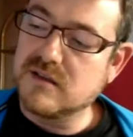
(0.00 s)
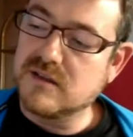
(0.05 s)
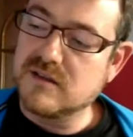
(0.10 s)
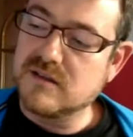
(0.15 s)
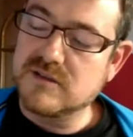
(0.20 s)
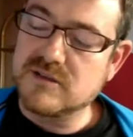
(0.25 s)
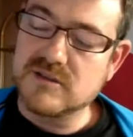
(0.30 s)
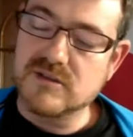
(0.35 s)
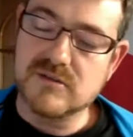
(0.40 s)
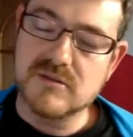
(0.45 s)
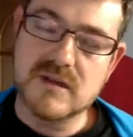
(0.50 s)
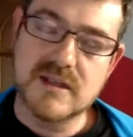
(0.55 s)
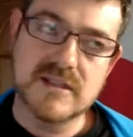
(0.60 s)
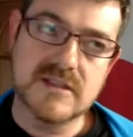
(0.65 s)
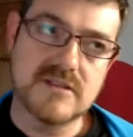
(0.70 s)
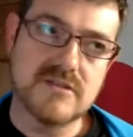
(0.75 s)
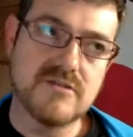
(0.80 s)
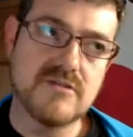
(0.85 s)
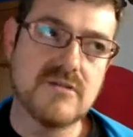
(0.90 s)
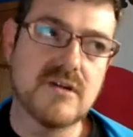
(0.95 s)
So
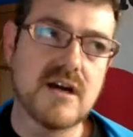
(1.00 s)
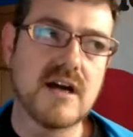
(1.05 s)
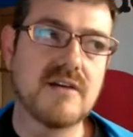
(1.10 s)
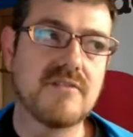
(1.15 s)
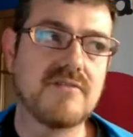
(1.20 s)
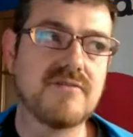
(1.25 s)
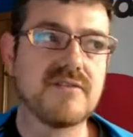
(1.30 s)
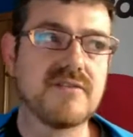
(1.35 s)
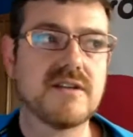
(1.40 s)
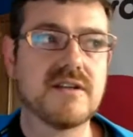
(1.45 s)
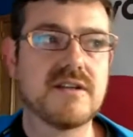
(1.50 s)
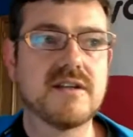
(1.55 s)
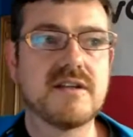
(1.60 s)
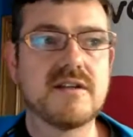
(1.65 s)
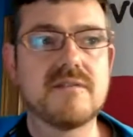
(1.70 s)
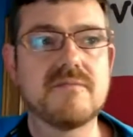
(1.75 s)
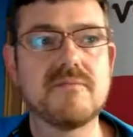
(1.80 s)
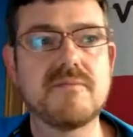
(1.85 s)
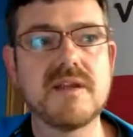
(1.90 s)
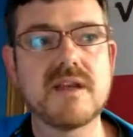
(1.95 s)
as you have
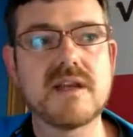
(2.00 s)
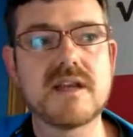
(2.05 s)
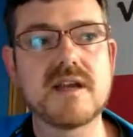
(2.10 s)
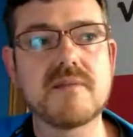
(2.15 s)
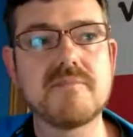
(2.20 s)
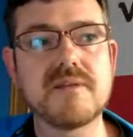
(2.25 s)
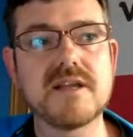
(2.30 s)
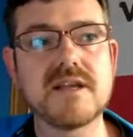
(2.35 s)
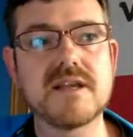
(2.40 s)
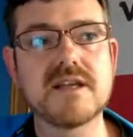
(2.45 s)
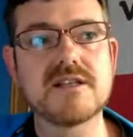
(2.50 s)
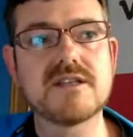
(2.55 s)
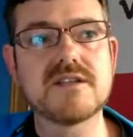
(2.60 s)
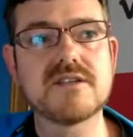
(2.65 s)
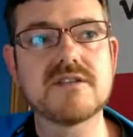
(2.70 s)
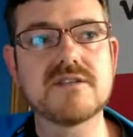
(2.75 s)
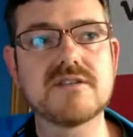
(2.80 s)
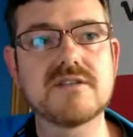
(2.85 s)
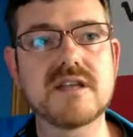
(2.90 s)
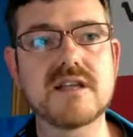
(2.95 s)
big
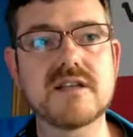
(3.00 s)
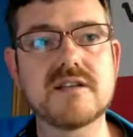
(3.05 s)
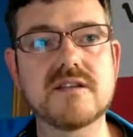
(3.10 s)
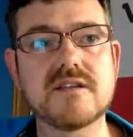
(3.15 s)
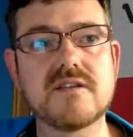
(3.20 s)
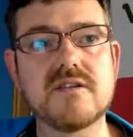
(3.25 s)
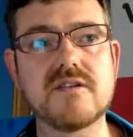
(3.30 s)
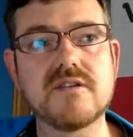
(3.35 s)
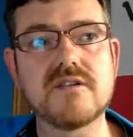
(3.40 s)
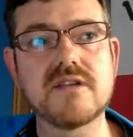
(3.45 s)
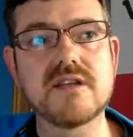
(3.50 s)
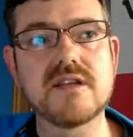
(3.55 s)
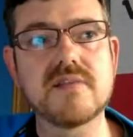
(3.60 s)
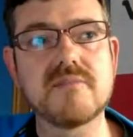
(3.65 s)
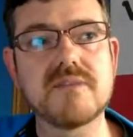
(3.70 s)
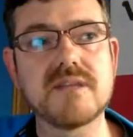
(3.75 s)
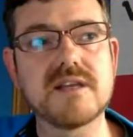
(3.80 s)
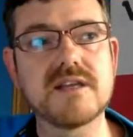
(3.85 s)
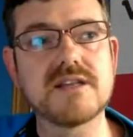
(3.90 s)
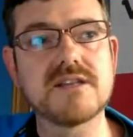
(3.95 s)
application that all the
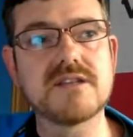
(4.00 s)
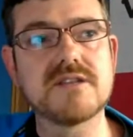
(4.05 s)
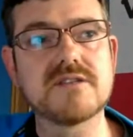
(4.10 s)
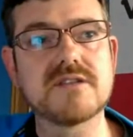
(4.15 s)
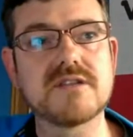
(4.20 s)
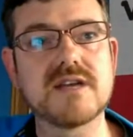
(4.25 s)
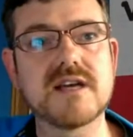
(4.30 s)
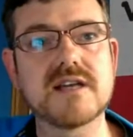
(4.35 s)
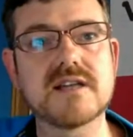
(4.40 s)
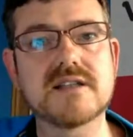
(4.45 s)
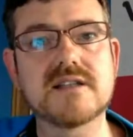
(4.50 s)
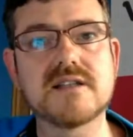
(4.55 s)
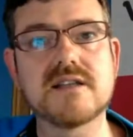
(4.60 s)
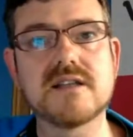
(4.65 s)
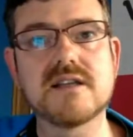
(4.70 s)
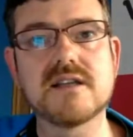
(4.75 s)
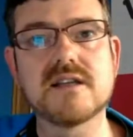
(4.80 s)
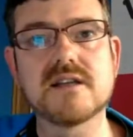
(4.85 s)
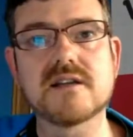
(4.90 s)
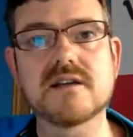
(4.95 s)
application has
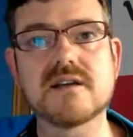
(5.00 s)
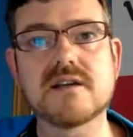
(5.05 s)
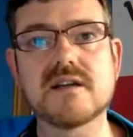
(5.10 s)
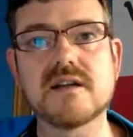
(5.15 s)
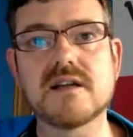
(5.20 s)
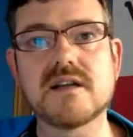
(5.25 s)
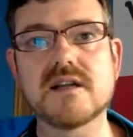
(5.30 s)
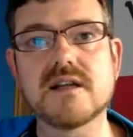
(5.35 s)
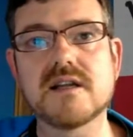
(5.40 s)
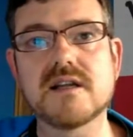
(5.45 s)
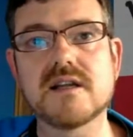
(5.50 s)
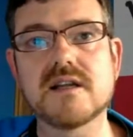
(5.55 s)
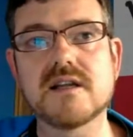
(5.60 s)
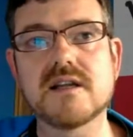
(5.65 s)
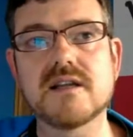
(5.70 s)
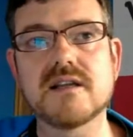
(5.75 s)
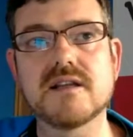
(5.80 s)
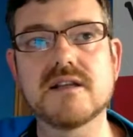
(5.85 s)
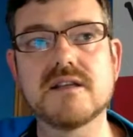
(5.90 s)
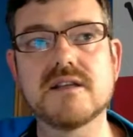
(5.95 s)
their
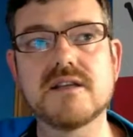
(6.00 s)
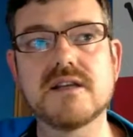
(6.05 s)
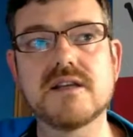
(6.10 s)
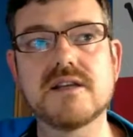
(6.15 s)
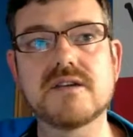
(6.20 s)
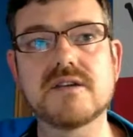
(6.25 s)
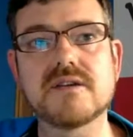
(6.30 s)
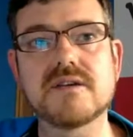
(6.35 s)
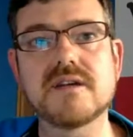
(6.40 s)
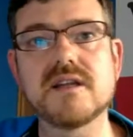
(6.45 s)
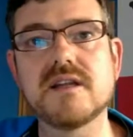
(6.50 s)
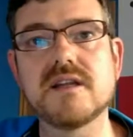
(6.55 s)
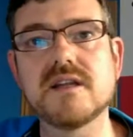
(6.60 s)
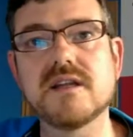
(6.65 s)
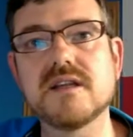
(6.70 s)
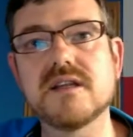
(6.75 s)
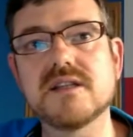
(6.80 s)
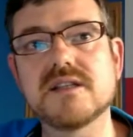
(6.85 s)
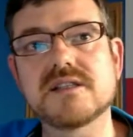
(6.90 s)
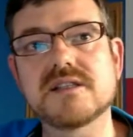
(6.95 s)

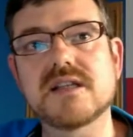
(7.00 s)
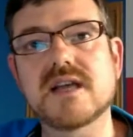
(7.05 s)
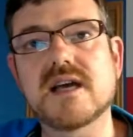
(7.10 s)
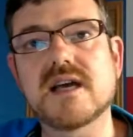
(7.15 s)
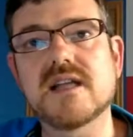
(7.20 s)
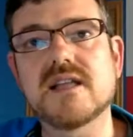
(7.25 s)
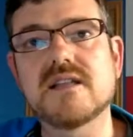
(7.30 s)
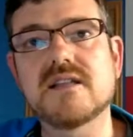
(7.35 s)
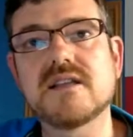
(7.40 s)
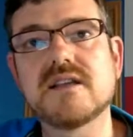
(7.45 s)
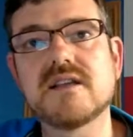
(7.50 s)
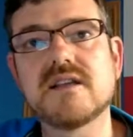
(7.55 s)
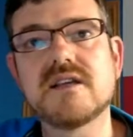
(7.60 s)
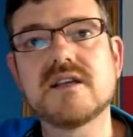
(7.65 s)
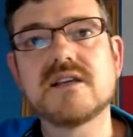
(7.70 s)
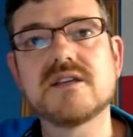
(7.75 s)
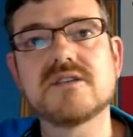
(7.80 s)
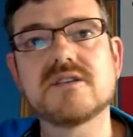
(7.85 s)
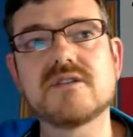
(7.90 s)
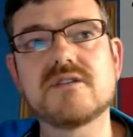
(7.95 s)
JRE inside,
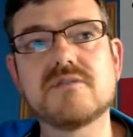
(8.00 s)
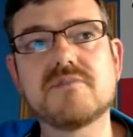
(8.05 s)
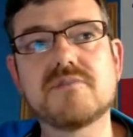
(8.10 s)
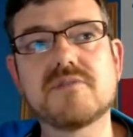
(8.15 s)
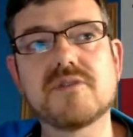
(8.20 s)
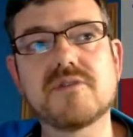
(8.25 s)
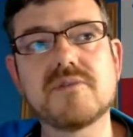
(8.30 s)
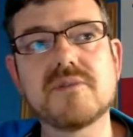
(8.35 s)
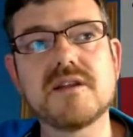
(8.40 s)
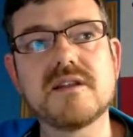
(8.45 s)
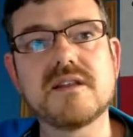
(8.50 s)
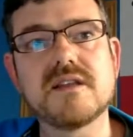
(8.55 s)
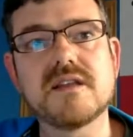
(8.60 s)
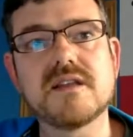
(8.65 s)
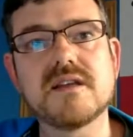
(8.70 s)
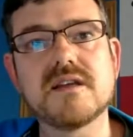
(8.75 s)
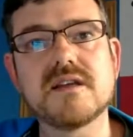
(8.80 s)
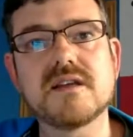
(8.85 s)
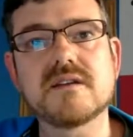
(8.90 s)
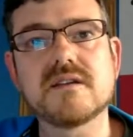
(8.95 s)
so probably
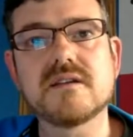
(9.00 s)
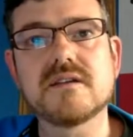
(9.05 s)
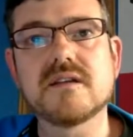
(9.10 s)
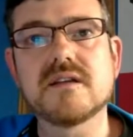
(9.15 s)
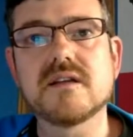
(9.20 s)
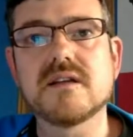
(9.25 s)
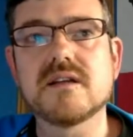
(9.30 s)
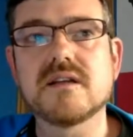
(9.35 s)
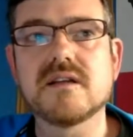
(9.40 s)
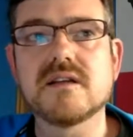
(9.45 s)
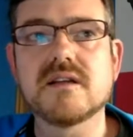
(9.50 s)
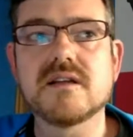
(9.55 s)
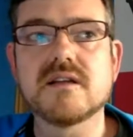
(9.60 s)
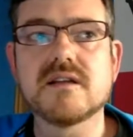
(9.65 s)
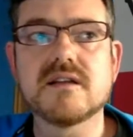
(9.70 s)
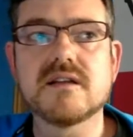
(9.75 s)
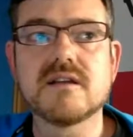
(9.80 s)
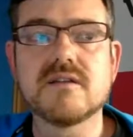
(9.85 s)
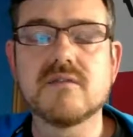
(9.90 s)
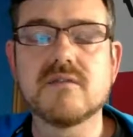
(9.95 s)
the
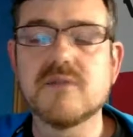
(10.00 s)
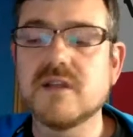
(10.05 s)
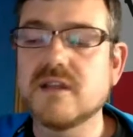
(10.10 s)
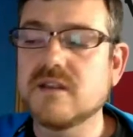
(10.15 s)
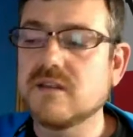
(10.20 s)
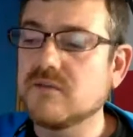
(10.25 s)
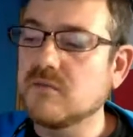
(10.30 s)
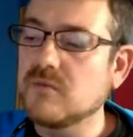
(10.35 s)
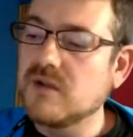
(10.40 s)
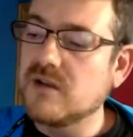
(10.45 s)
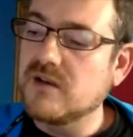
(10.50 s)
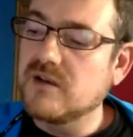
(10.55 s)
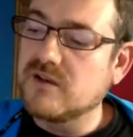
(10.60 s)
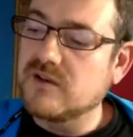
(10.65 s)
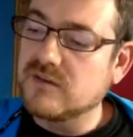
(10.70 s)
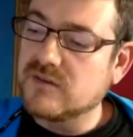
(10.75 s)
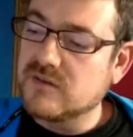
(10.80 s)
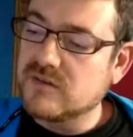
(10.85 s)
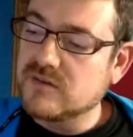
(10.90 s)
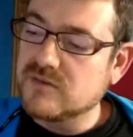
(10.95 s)
GWT will
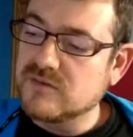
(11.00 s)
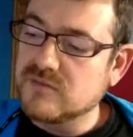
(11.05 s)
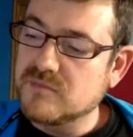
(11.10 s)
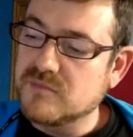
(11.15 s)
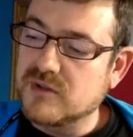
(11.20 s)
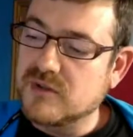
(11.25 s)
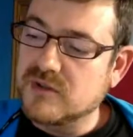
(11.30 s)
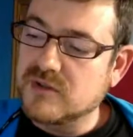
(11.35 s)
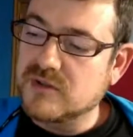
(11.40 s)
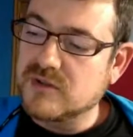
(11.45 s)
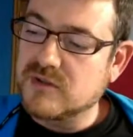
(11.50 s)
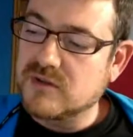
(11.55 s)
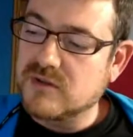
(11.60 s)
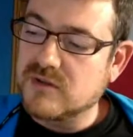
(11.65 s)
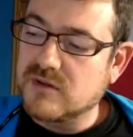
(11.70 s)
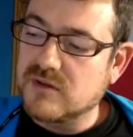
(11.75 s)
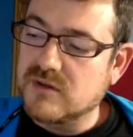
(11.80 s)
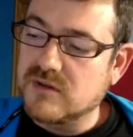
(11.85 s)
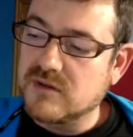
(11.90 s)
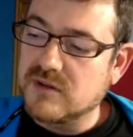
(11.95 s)
not support
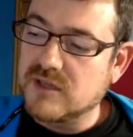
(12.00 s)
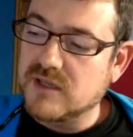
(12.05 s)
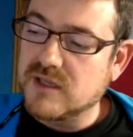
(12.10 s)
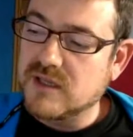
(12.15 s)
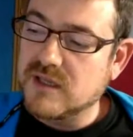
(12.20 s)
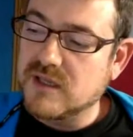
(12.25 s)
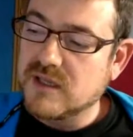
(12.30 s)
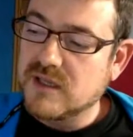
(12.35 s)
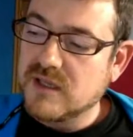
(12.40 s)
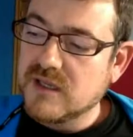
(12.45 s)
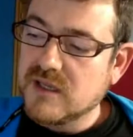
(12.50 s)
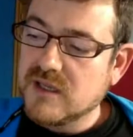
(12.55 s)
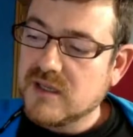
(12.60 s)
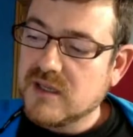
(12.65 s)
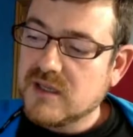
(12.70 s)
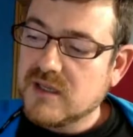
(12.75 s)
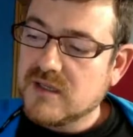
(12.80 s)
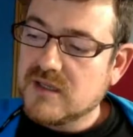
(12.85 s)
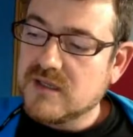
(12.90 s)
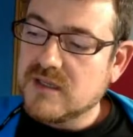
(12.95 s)
all the
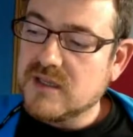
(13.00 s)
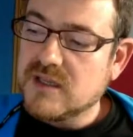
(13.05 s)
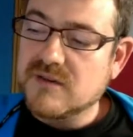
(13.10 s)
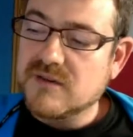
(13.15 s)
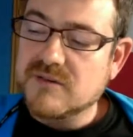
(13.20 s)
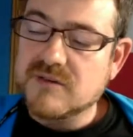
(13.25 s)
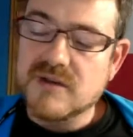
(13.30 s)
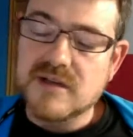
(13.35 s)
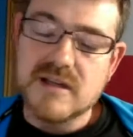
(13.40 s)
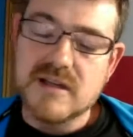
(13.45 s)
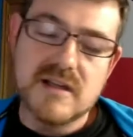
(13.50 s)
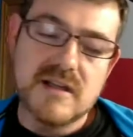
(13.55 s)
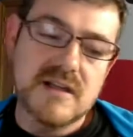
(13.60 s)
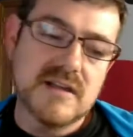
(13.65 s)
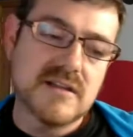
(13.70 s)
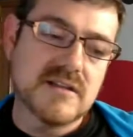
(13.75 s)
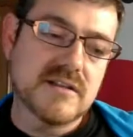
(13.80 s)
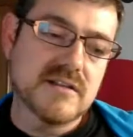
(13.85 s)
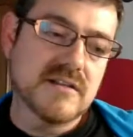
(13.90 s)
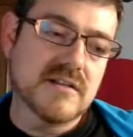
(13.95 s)

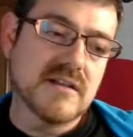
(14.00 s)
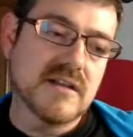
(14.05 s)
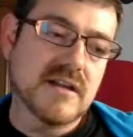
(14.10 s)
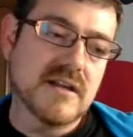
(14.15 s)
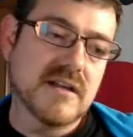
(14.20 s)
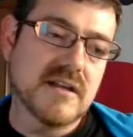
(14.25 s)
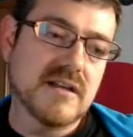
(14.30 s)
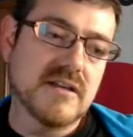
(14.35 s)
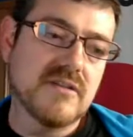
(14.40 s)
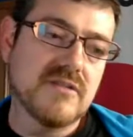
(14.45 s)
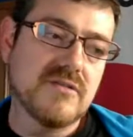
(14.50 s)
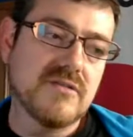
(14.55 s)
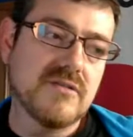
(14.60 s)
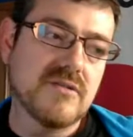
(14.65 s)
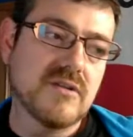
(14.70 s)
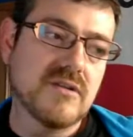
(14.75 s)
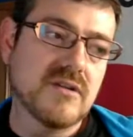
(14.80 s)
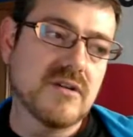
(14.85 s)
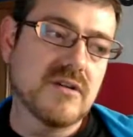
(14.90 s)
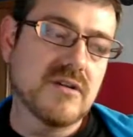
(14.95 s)
JREs, and
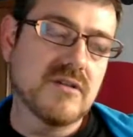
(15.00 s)
you